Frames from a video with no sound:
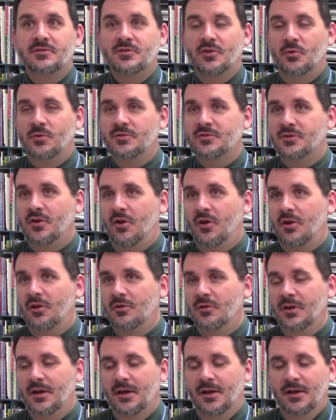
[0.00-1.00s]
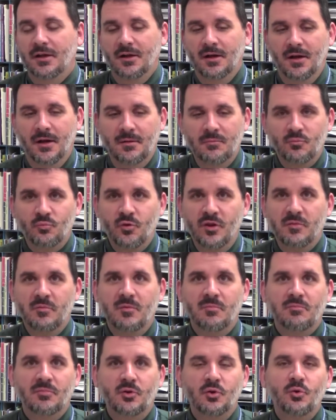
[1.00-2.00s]
So it's all um, rhythm
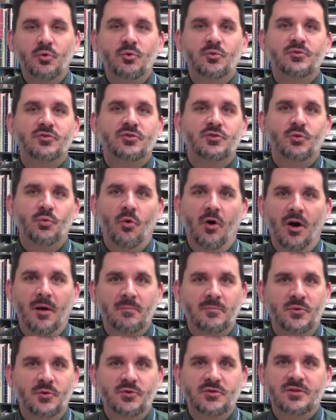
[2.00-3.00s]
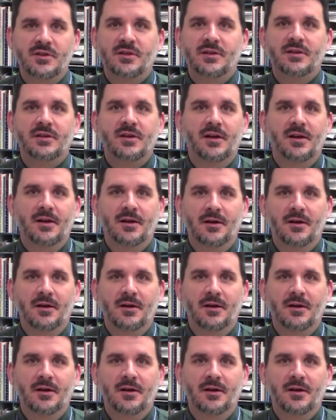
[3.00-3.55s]
and blues, doo-wop music.